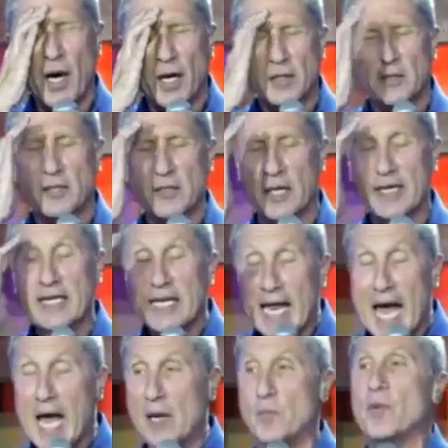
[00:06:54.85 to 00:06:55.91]
be hunted like
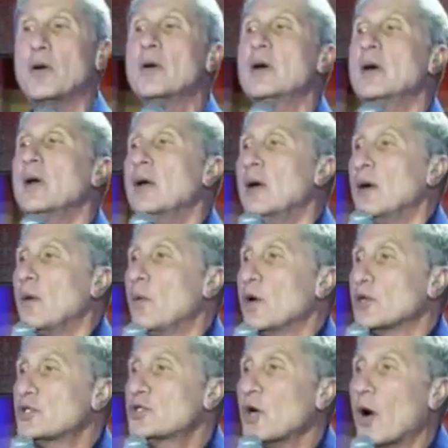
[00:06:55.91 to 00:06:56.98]
an animal,
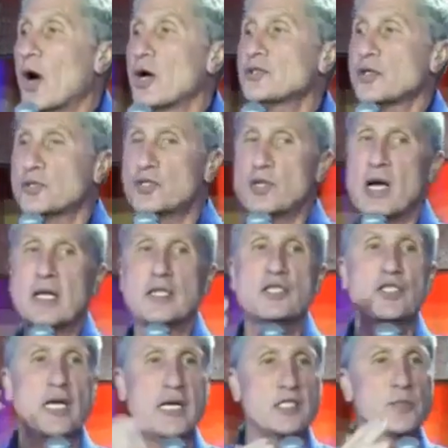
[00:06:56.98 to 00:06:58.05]
where dogs are trying
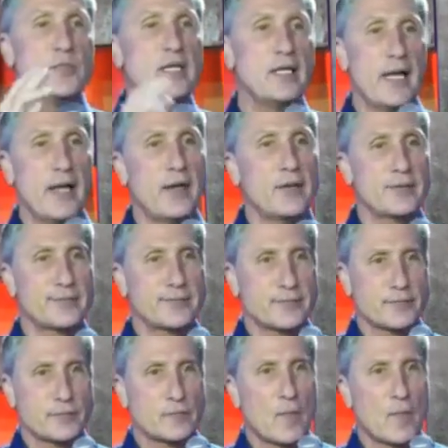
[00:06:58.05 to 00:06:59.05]
to chase me down.